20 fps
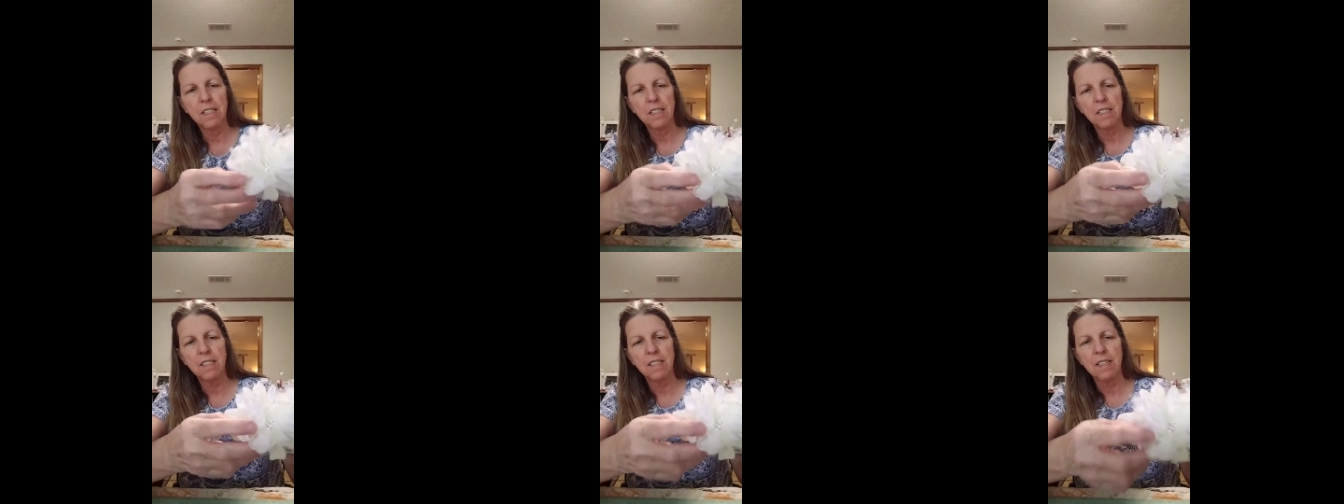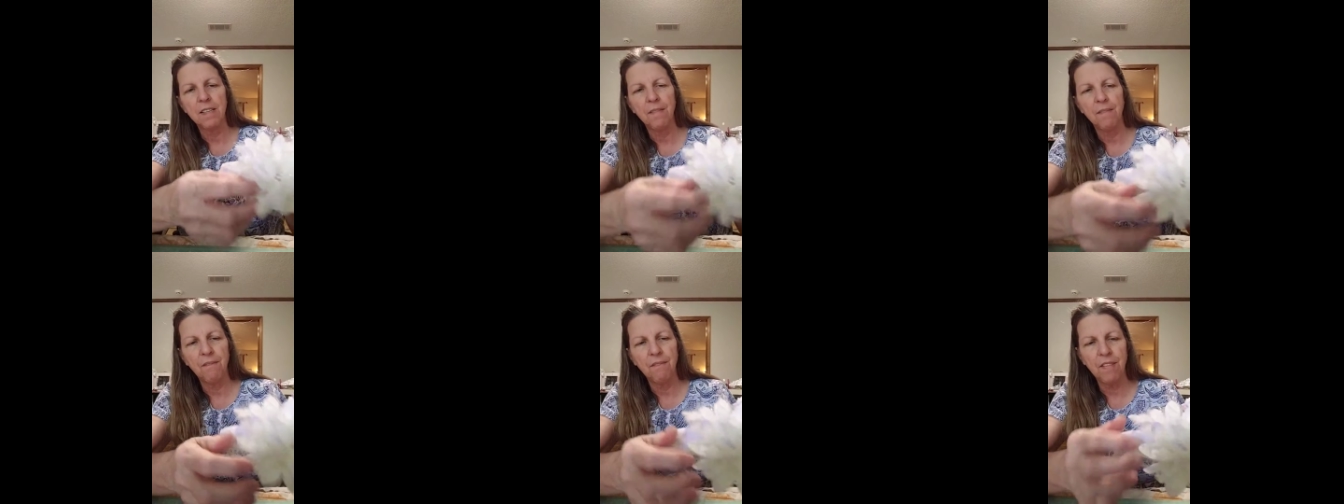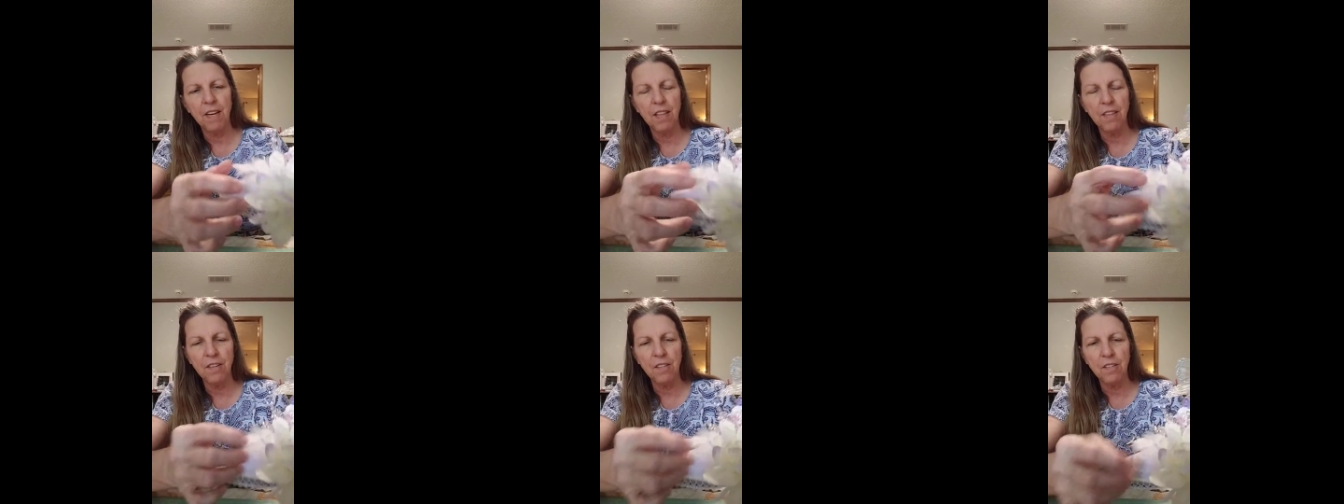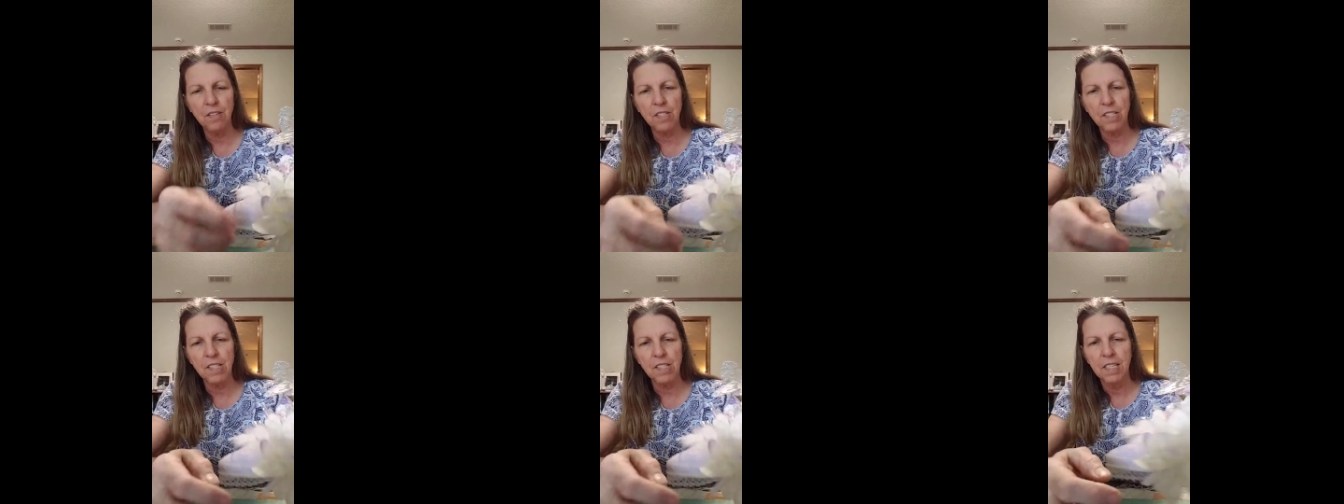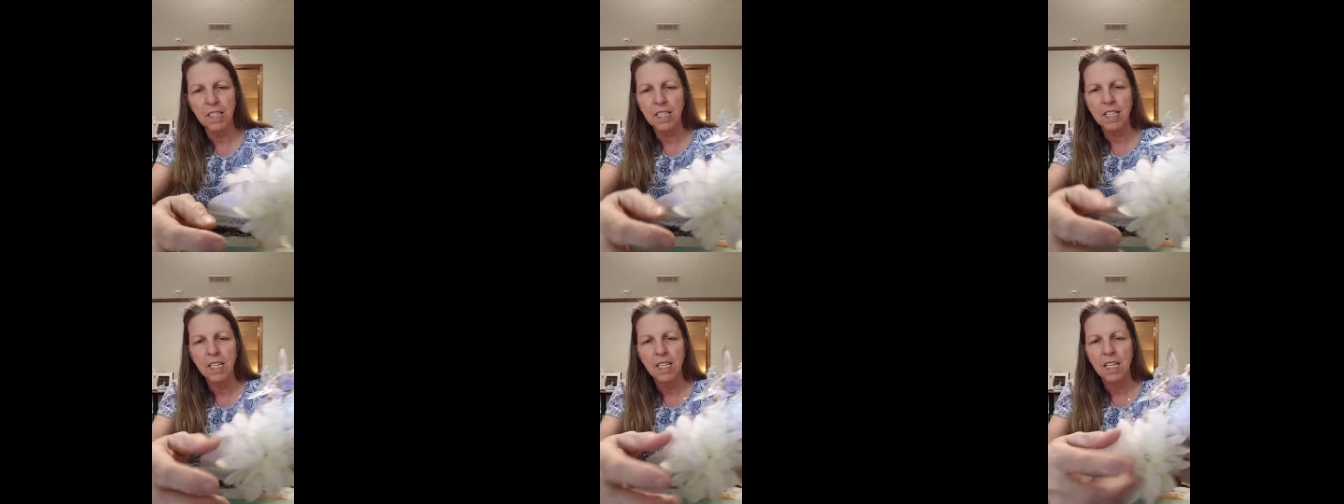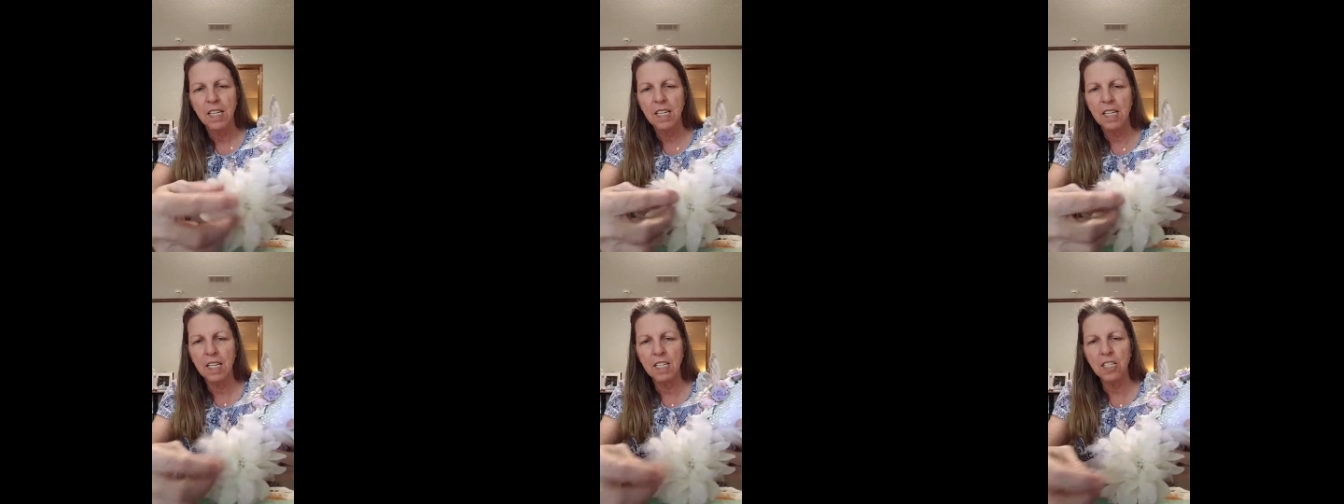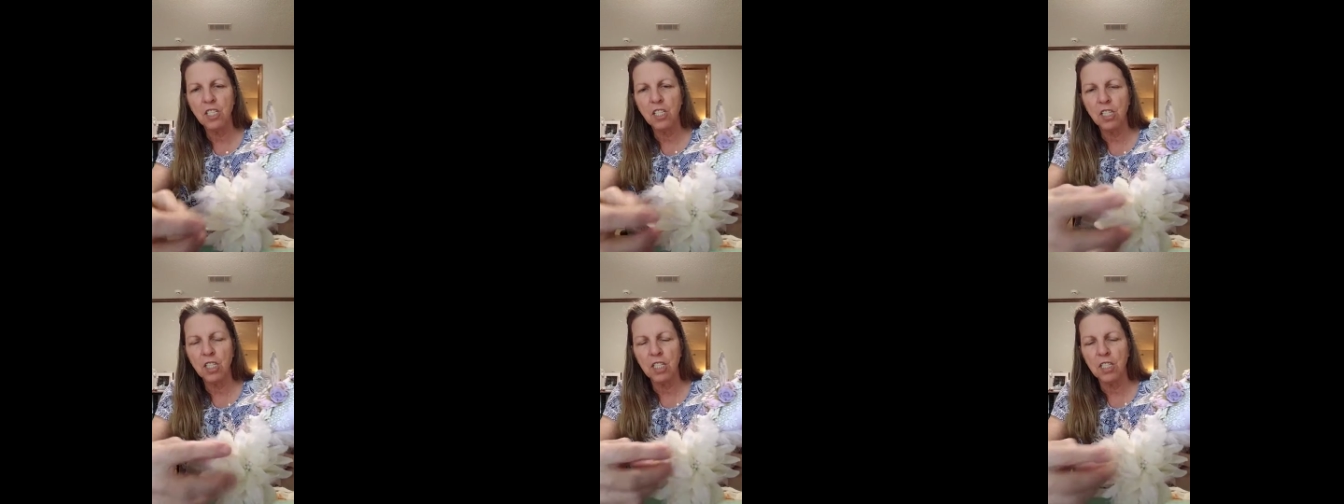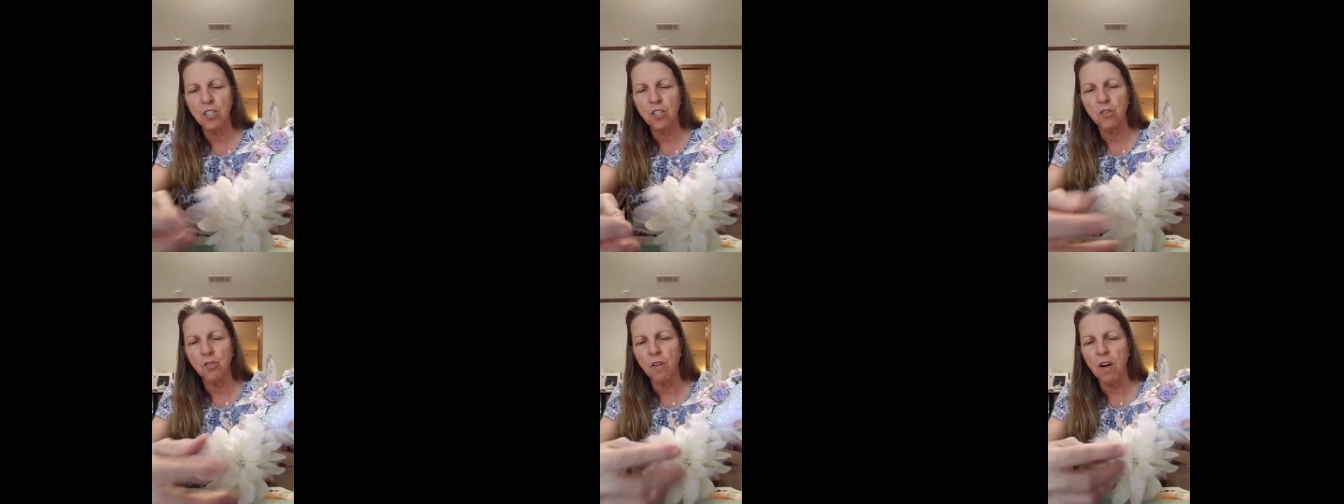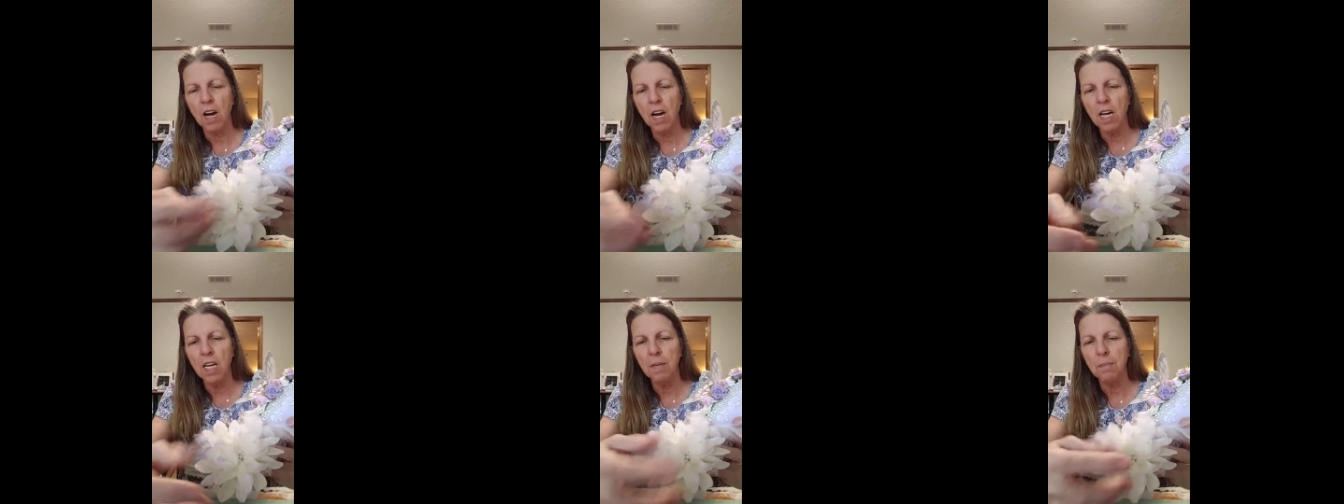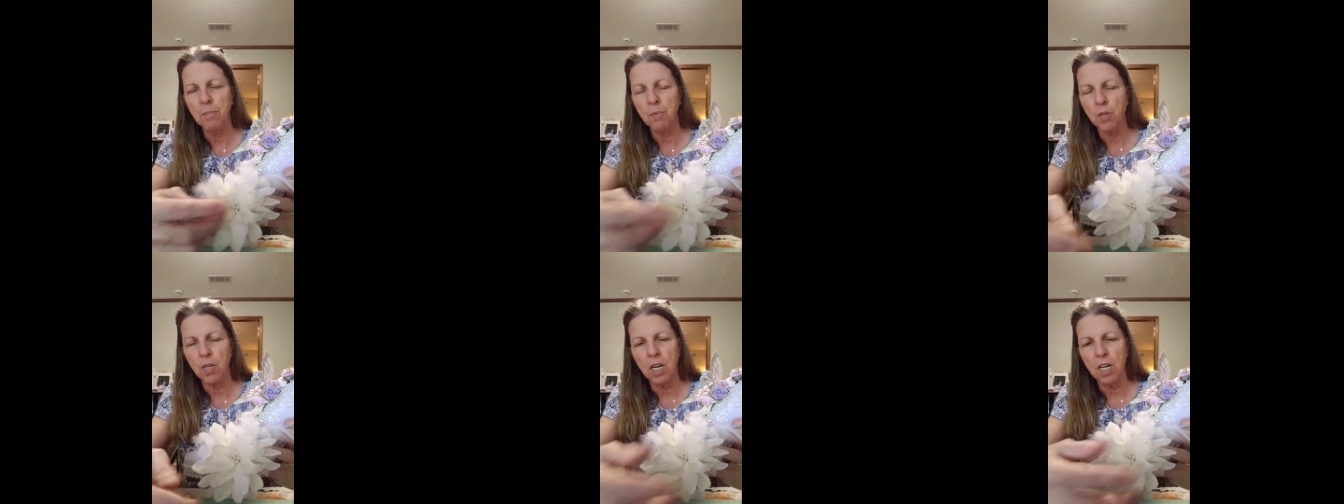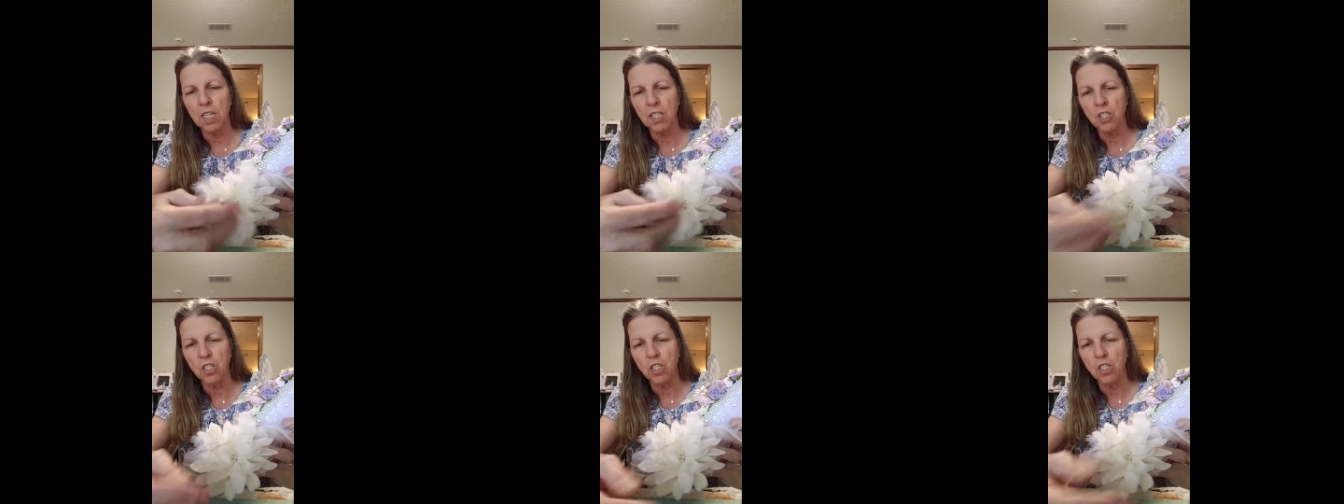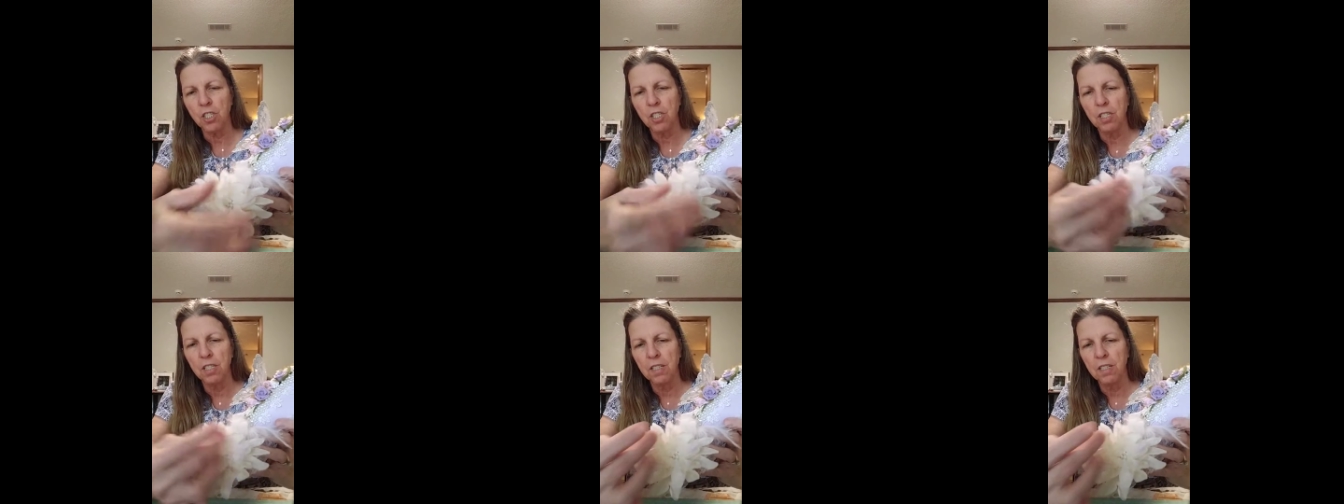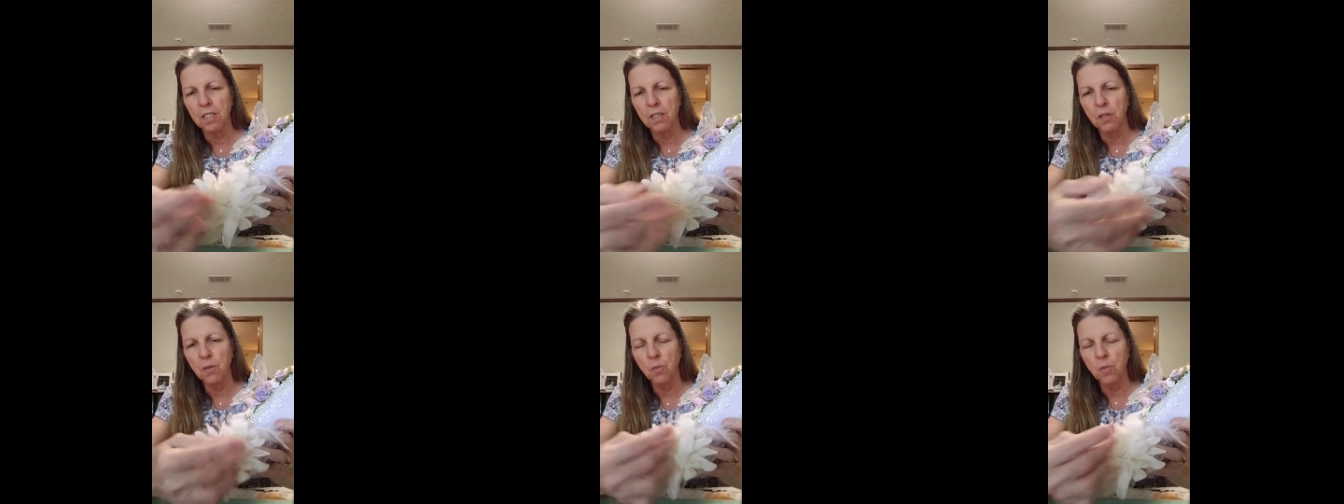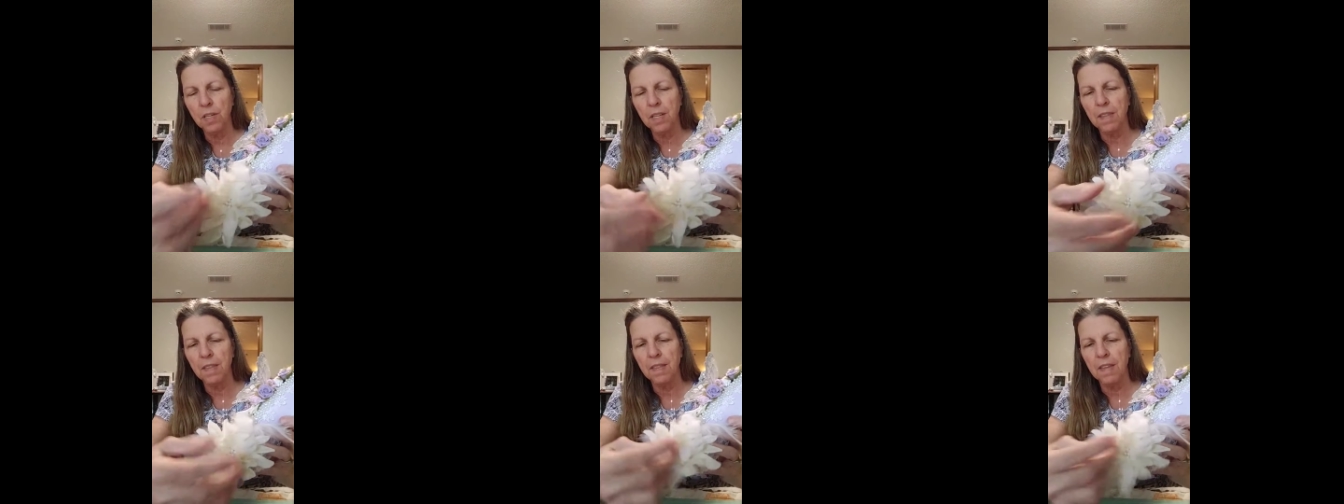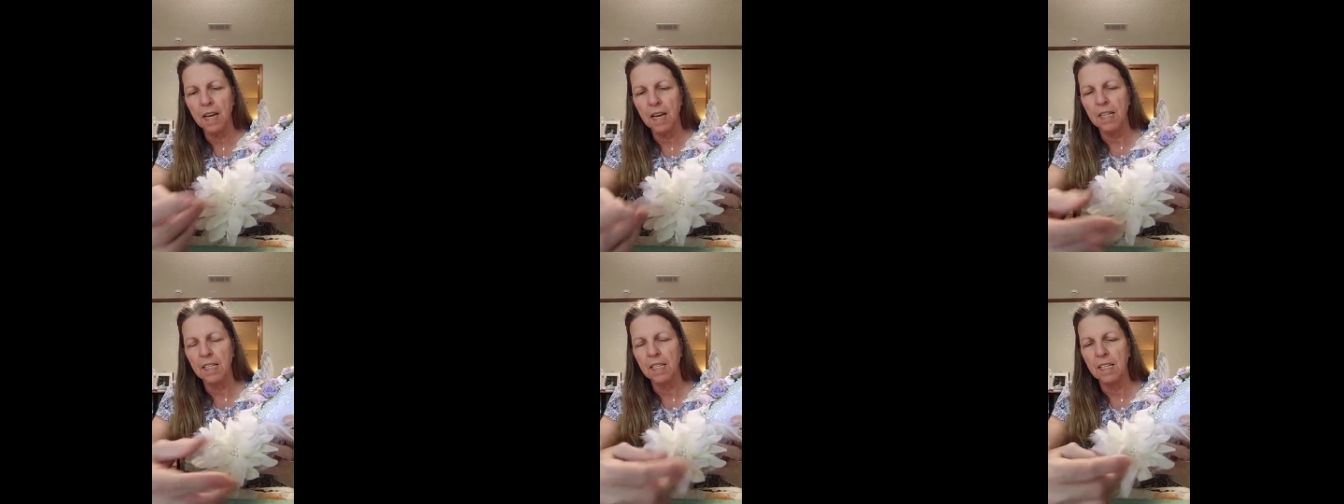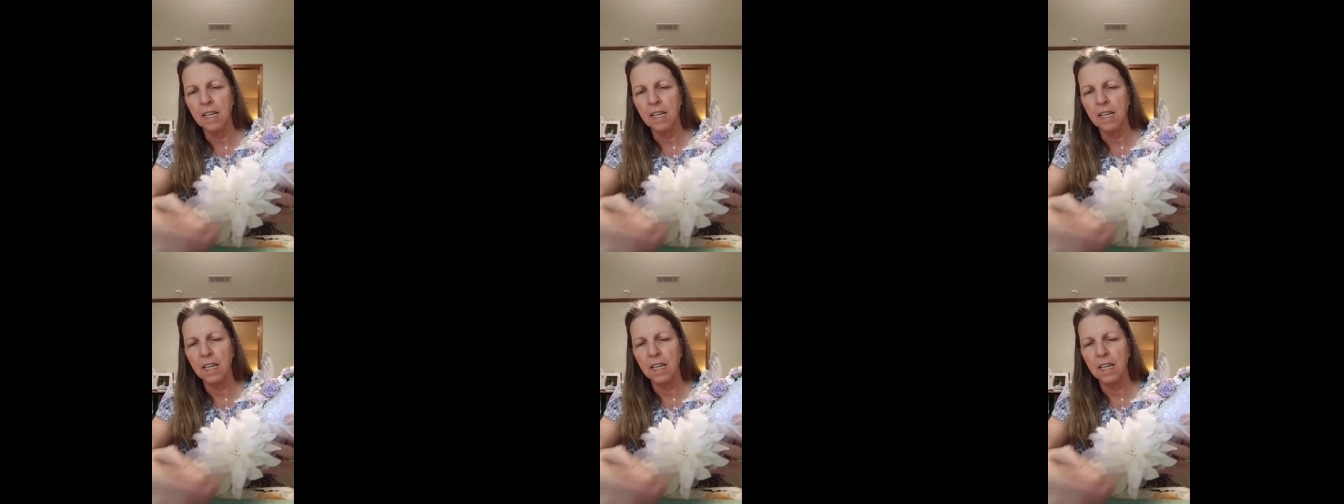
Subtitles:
some feathers and I took a dry brush with that